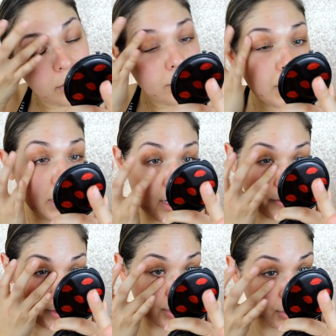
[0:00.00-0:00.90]
When it
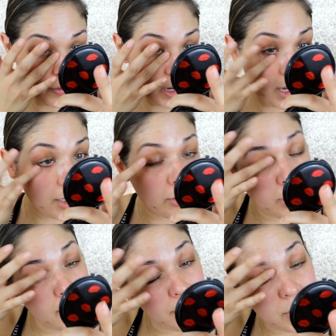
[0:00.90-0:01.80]
comes to eye
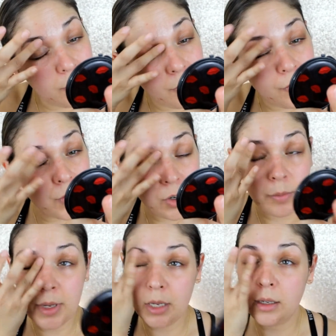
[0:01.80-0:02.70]
creams,
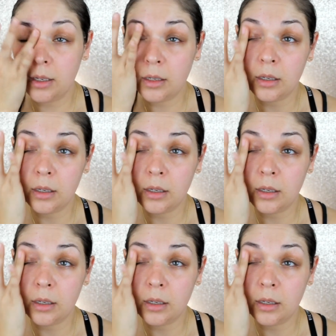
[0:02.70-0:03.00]
firming